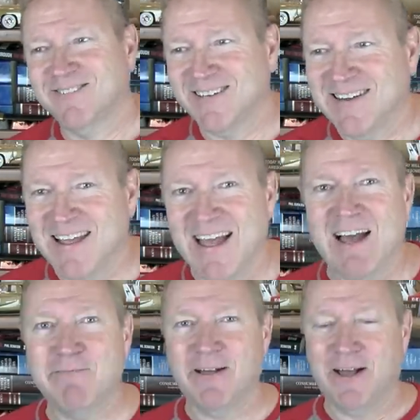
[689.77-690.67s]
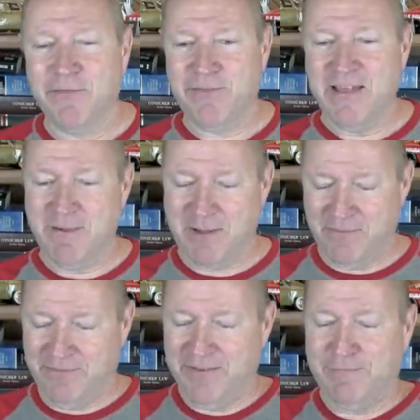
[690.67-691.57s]
we'd have a thing
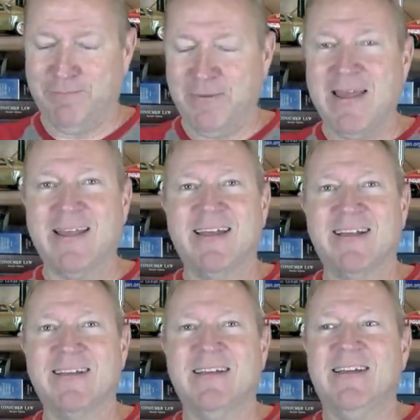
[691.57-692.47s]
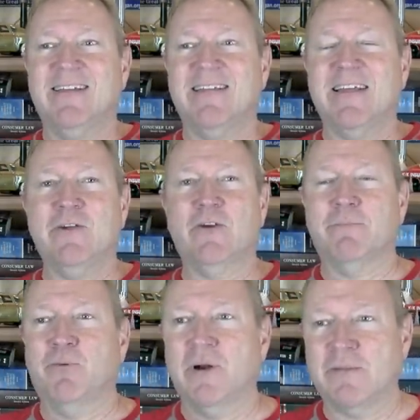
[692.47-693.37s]
about this big that you
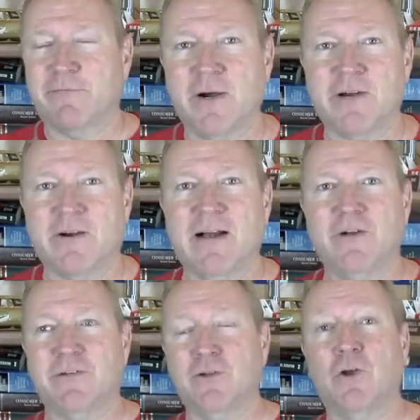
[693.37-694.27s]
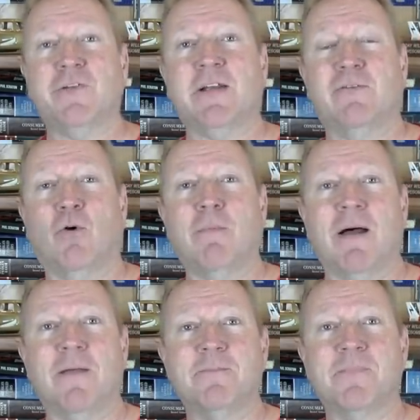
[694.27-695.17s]
can put on the front of your house that looks like a
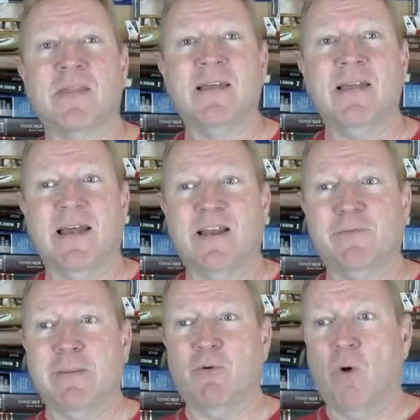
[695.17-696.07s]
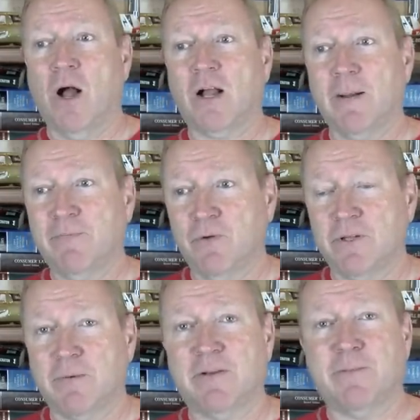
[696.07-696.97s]
doorbell. And as people walk up to it
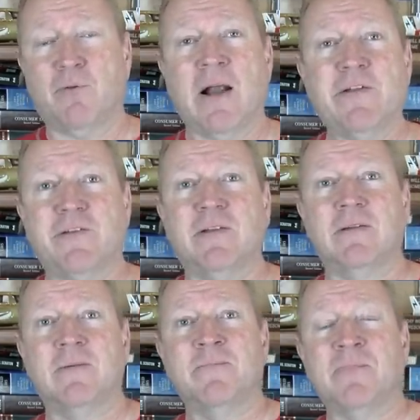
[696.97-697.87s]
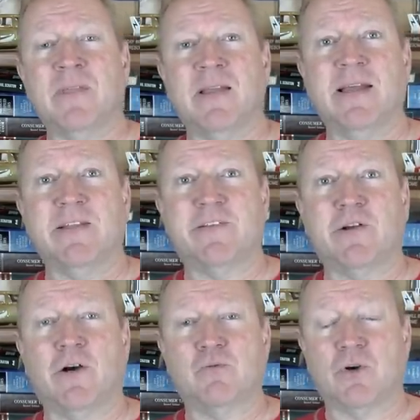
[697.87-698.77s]
and they're about to press it, it
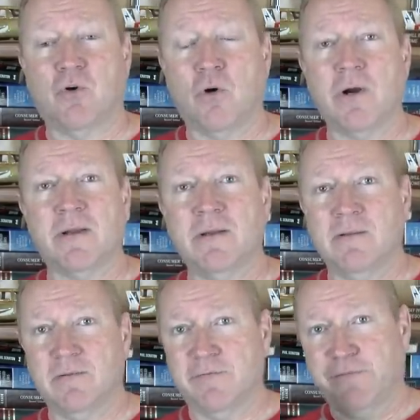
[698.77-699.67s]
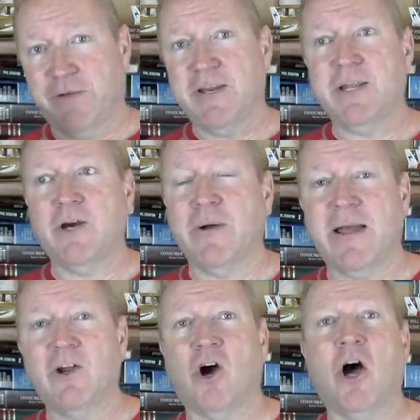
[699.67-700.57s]
starts recording video
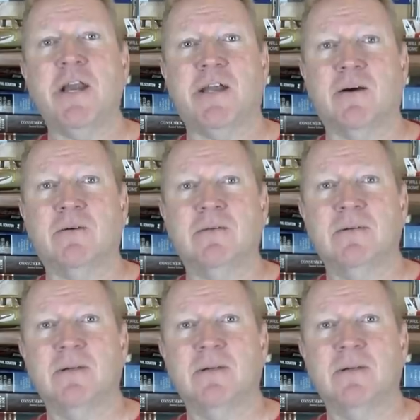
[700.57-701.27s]
and audio.